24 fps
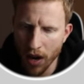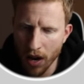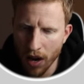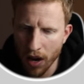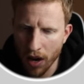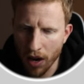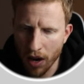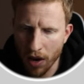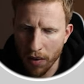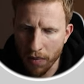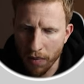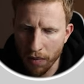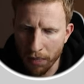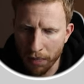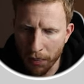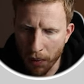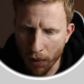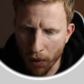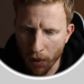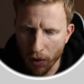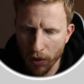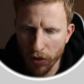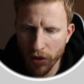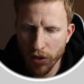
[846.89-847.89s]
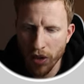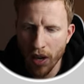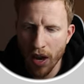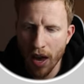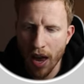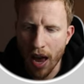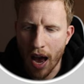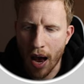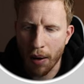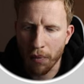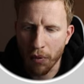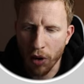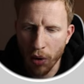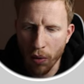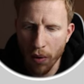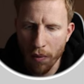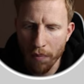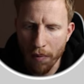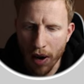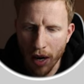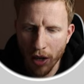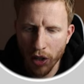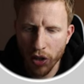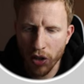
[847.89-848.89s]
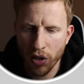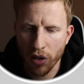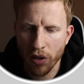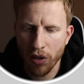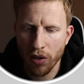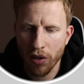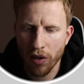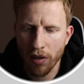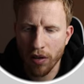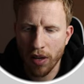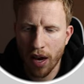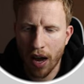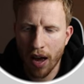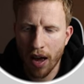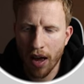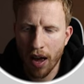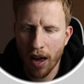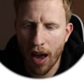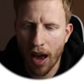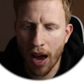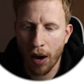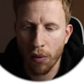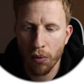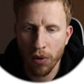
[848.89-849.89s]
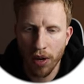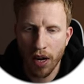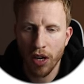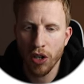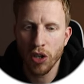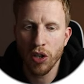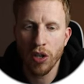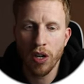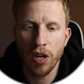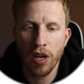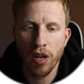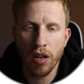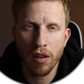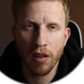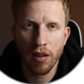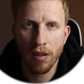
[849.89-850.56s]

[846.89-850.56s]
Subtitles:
But I'm going to imagine that I would actually,